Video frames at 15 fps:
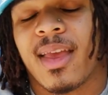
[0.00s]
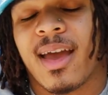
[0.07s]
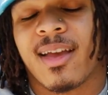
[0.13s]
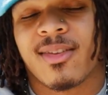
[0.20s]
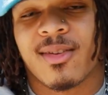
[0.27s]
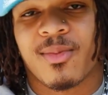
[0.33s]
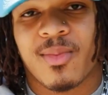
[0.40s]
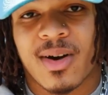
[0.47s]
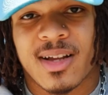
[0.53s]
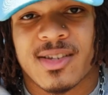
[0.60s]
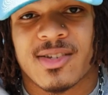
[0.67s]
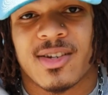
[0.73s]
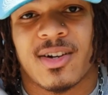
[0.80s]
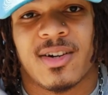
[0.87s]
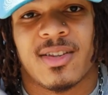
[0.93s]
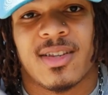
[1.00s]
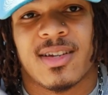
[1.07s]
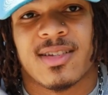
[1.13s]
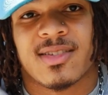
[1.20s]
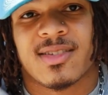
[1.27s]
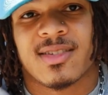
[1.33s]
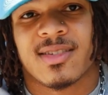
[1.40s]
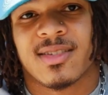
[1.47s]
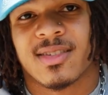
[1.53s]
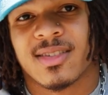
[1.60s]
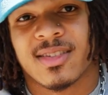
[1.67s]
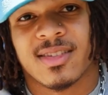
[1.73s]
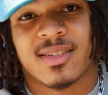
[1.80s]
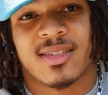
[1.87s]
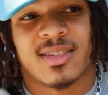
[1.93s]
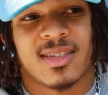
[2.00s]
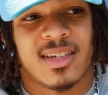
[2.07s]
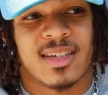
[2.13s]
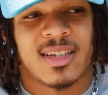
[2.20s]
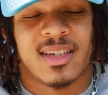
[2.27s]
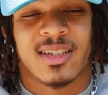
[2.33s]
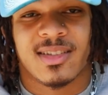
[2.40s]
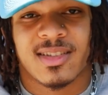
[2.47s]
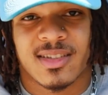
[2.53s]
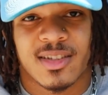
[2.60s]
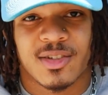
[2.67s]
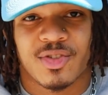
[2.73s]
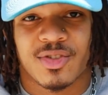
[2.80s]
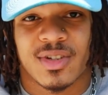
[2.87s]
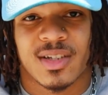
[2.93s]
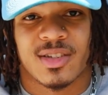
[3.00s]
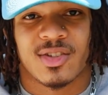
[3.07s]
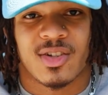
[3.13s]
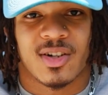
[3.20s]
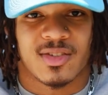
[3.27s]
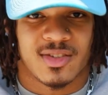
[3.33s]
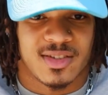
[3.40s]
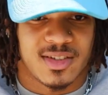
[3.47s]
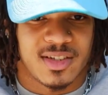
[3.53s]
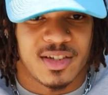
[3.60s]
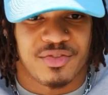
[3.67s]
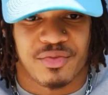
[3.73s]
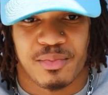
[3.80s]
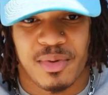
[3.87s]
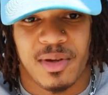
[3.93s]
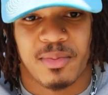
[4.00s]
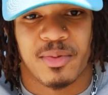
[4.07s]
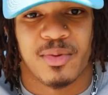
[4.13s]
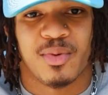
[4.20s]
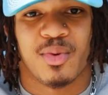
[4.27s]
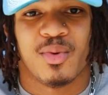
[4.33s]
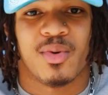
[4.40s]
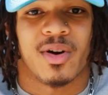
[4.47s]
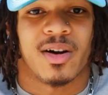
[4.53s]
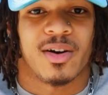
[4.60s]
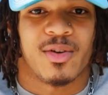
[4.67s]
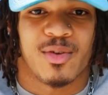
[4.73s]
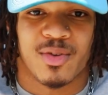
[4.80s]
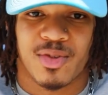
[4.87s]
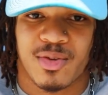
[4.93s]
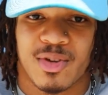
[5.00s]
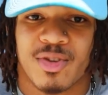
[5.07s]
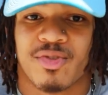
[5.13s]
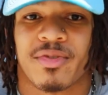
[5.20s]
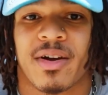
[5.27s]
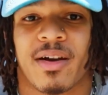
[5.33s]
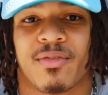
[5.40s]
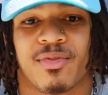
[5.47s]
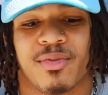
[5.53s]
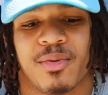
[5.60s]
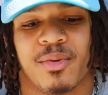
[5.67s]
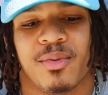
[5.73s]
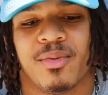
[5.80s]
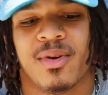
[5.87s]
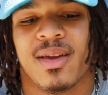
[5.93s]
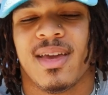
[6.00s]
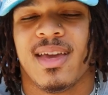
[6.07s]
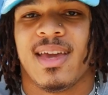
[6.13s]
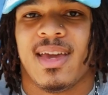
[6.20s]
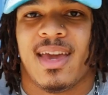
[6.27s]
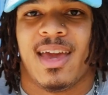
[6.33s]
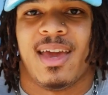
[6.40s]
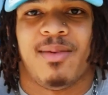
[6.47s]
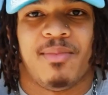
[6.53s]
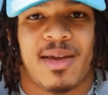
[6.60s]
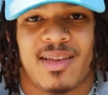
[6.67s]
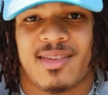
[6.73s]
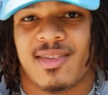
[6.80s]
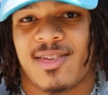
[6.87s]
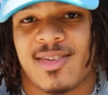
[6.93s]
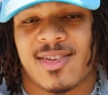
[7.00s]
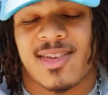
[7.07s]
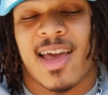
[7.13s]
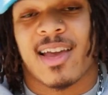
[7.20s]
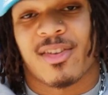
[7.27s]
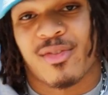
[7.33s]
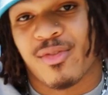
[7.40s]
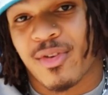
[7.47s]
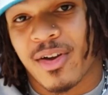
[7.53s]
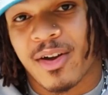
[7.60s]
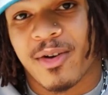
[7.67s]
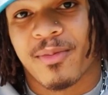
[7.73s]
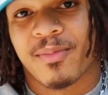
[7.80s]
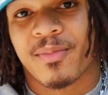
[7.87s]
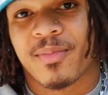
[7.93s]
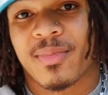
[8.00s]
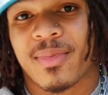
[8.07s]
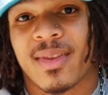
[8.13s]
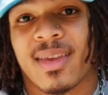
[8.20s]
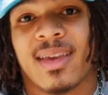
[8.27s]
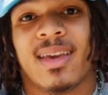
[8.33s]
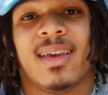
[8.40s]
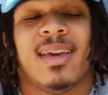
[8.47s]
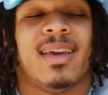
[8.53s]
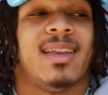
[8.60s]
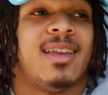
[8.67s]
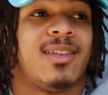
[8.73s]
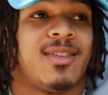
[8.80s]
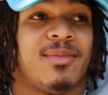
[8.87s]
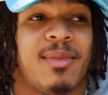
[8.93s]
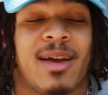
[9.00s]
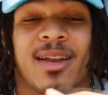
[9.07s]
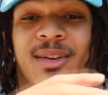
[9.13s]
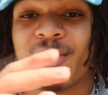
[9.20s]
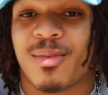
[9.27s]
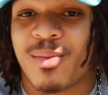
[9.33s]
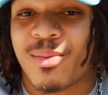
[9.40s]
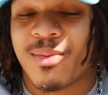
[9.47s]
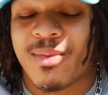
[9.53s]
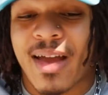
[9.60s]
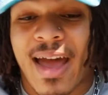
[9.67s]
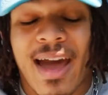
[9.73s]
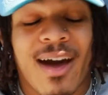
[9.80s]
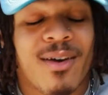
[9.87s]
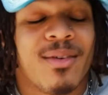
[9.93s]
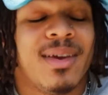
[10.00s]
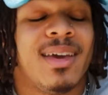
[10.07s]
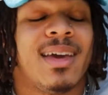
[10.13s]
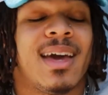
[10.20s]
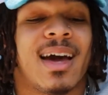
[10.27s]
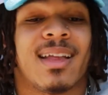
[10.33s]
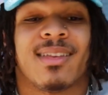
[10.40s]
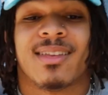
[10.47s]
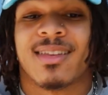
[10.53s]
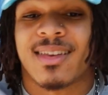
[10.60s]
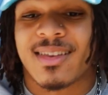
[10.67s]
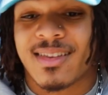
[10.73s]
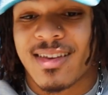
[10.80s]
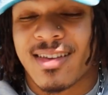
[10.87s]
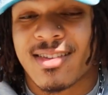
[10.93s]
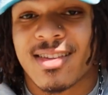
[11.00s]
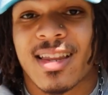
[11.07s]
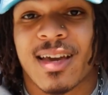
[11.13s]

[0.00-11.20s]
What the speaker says: as I'm watching all this, seeing he's still trying to talk to the different people who are going through the drive-thru and basically just asking for help, It doesn't matter how he got into